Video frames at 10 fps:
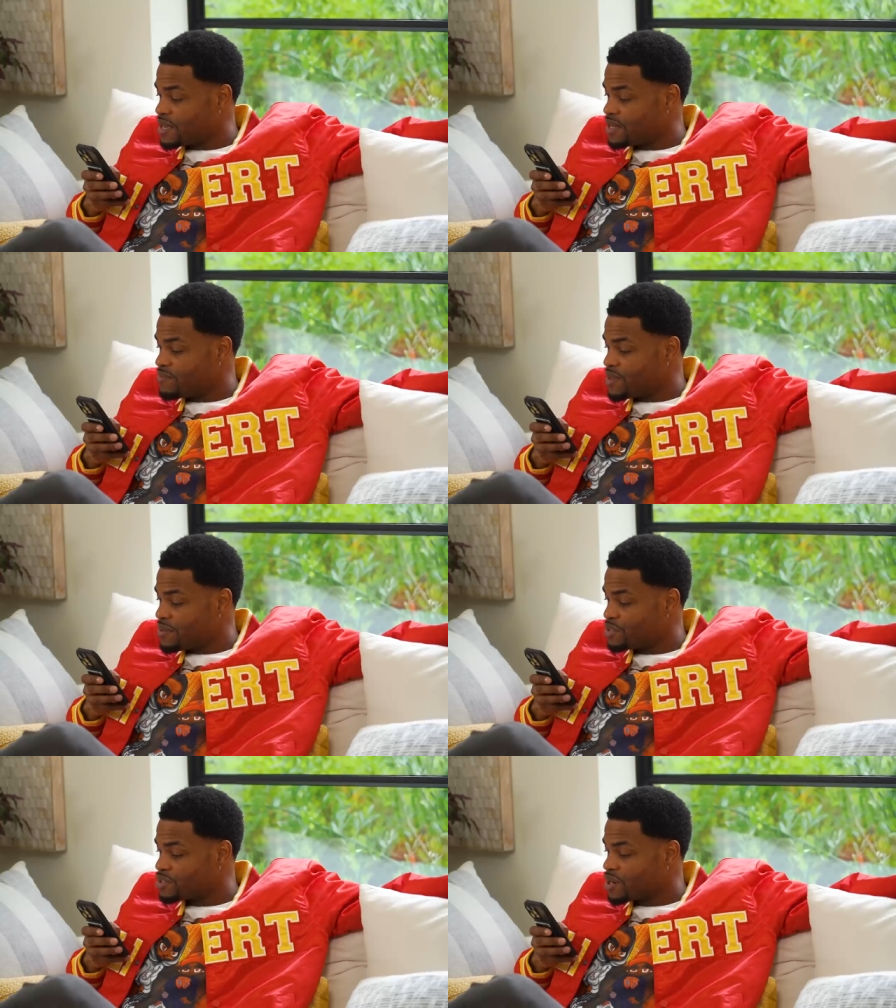and then
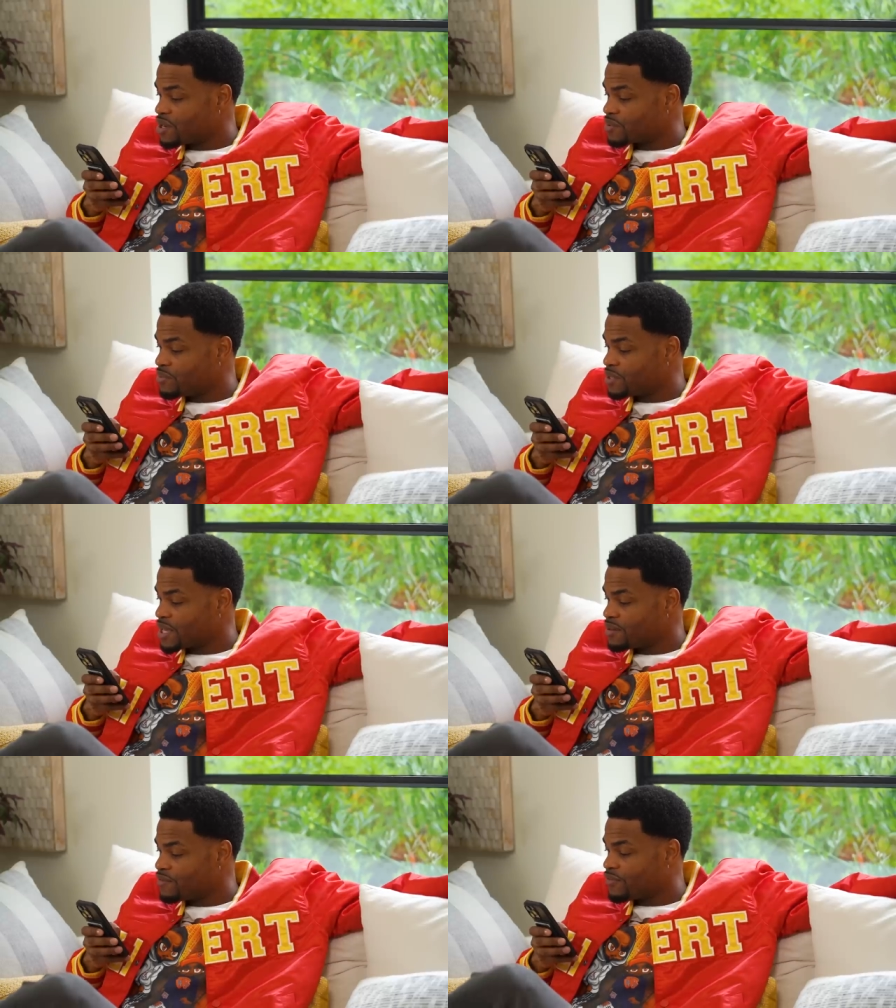Baby Shark
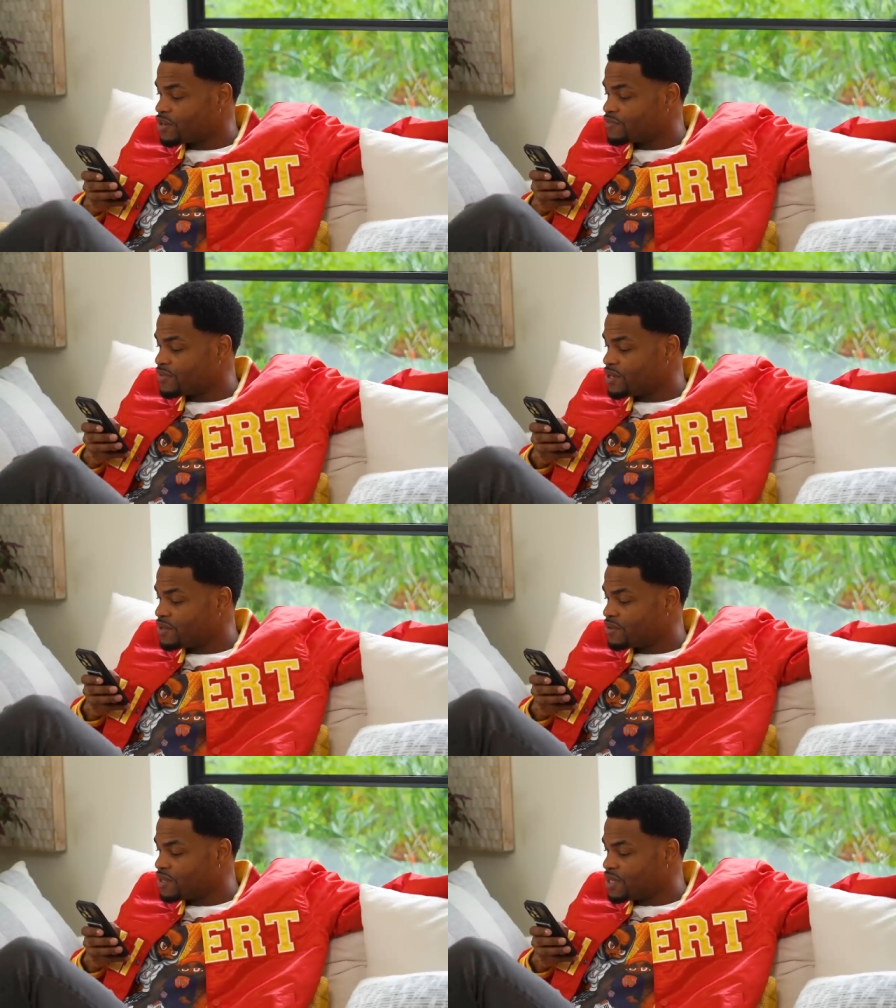became the first
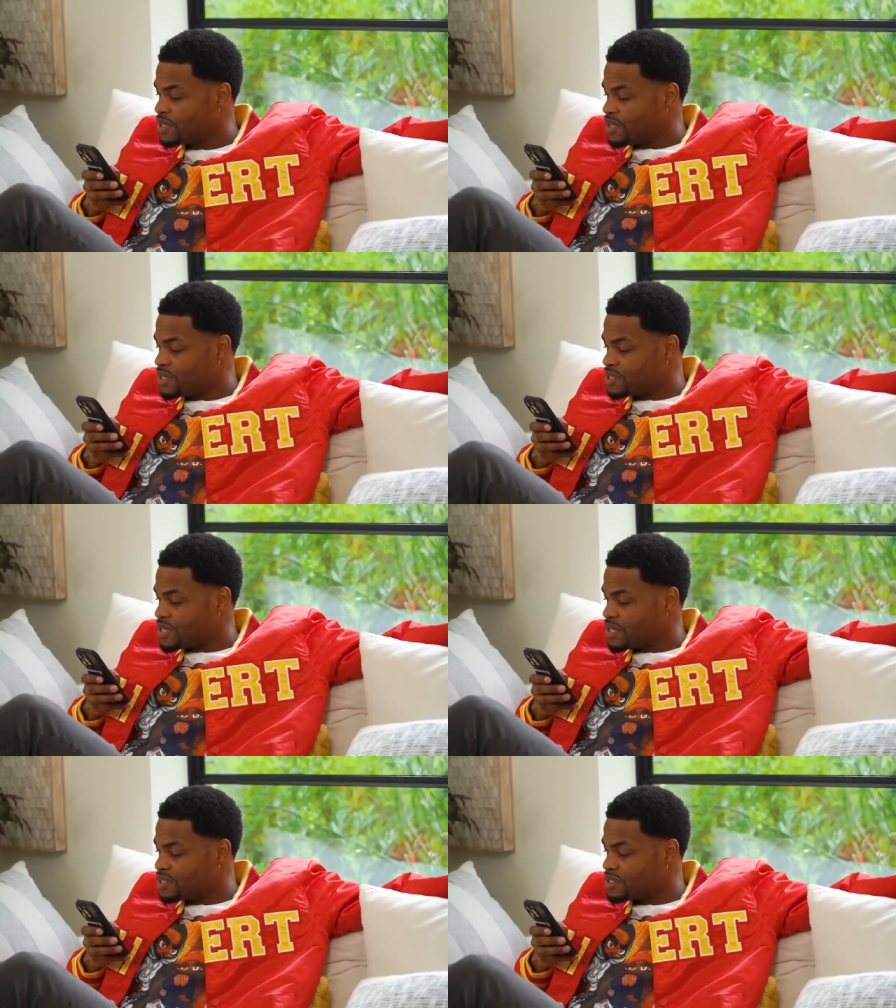video to
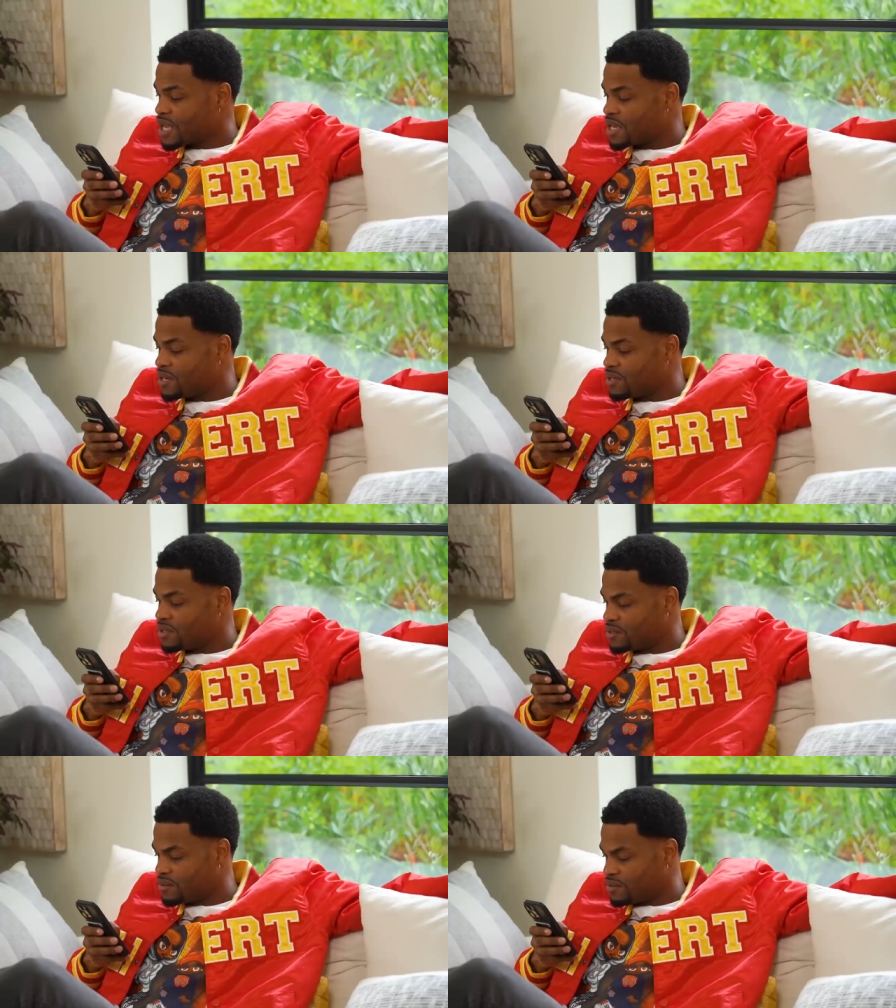hit 10.
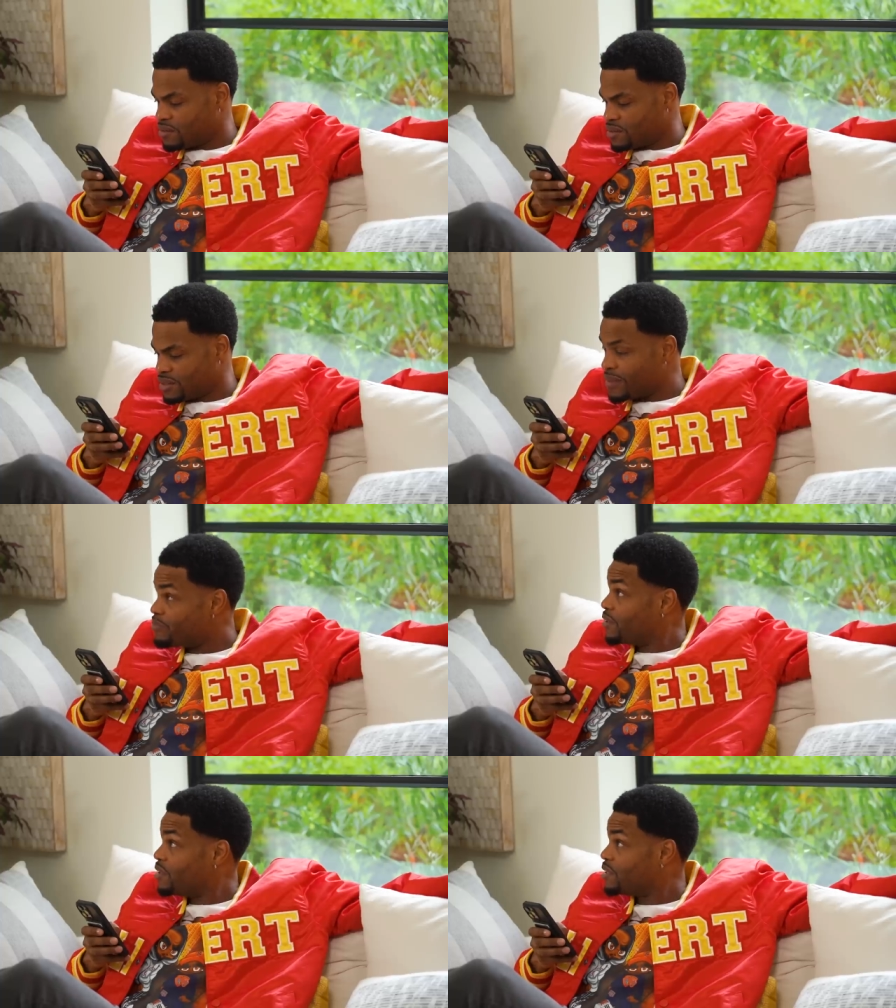Is that
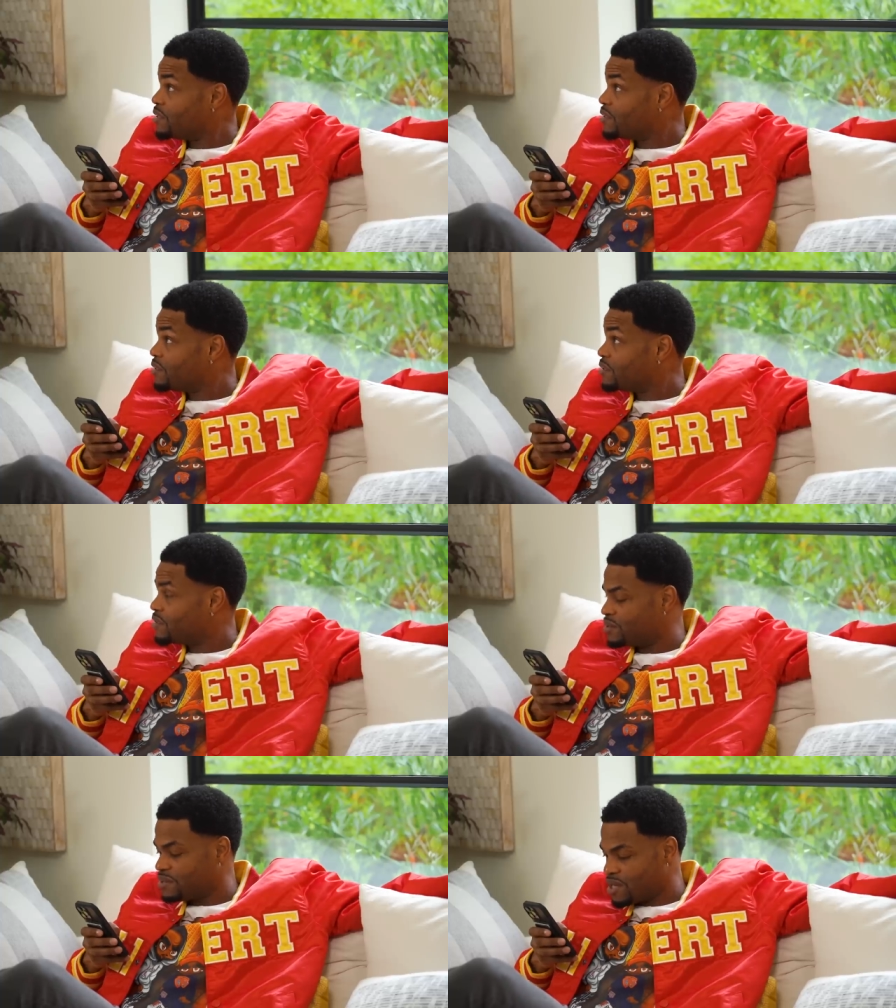billion?
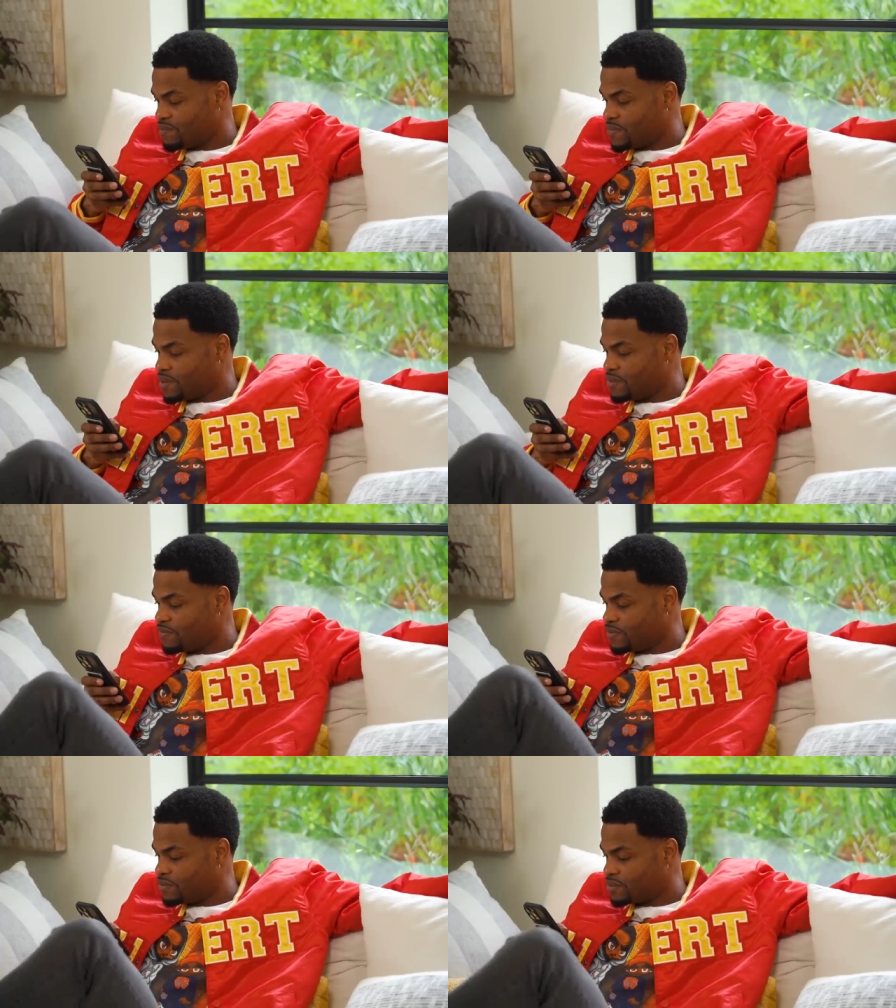10
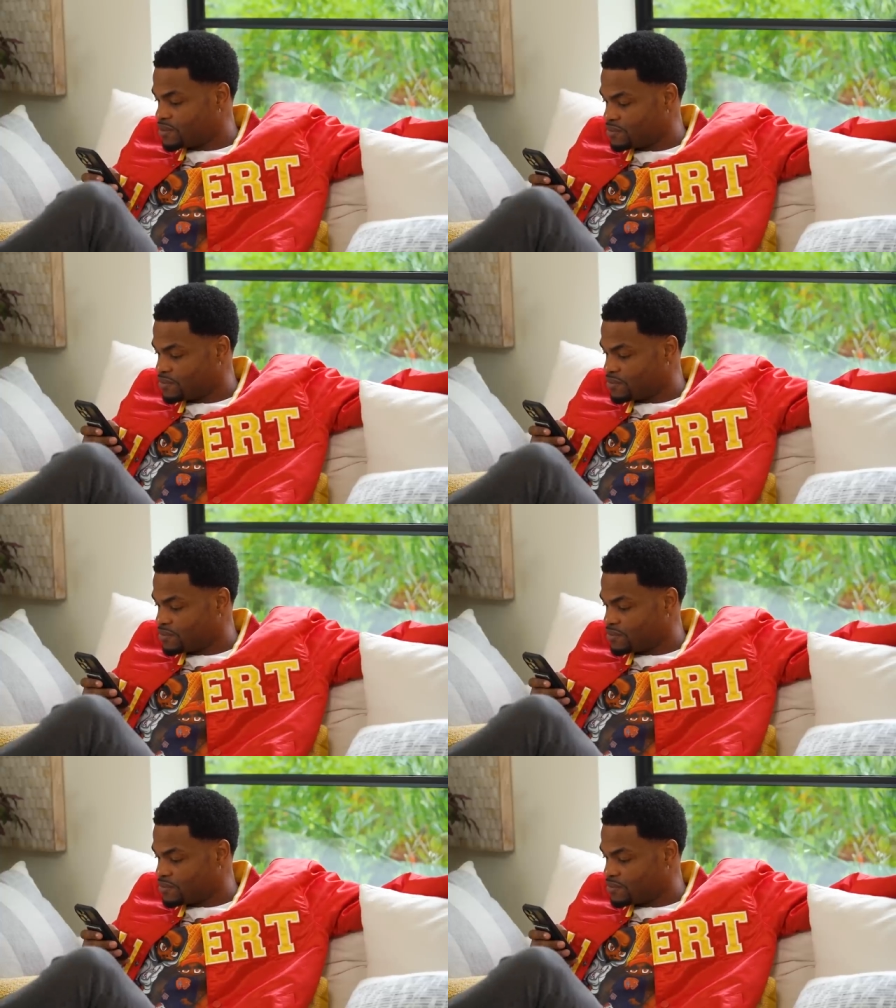billion views.